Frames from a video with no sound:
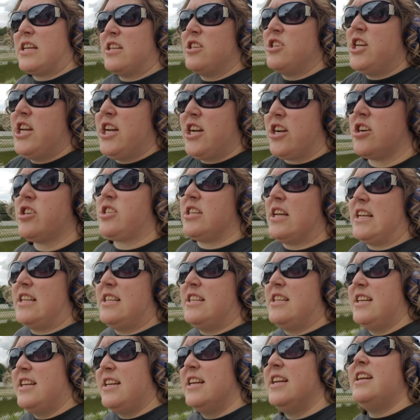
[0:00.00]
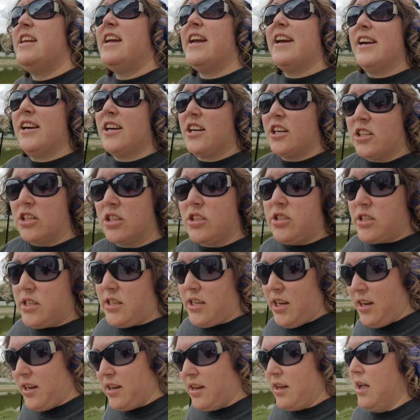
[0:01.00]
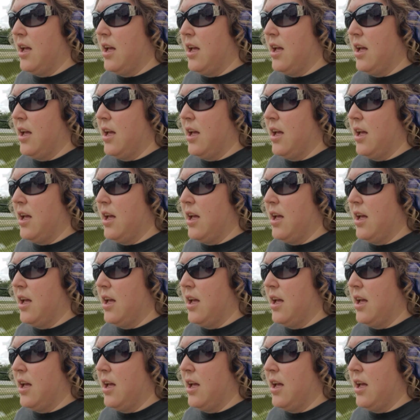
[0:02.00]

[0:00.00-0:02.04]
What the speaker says: and years and years.